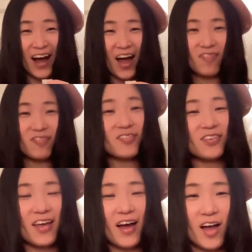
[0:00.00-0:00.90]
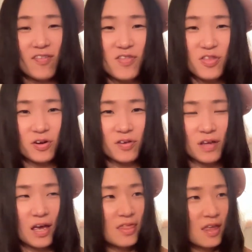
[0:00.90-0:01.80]
I haven't thought of
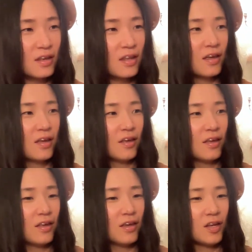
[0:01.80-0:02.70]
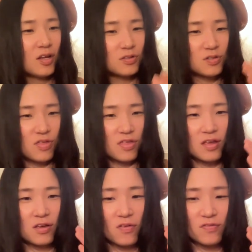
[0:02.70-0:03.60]
it. And then, to
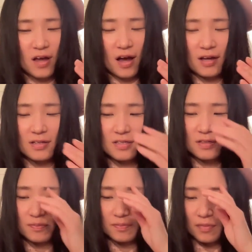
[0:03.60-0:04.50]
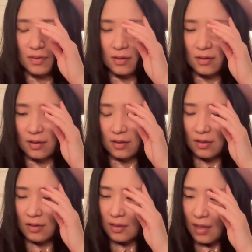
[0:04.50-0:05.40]
think of that,
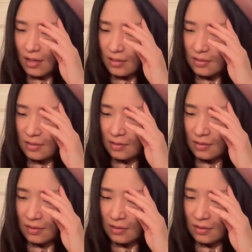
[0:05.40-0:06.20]
yes,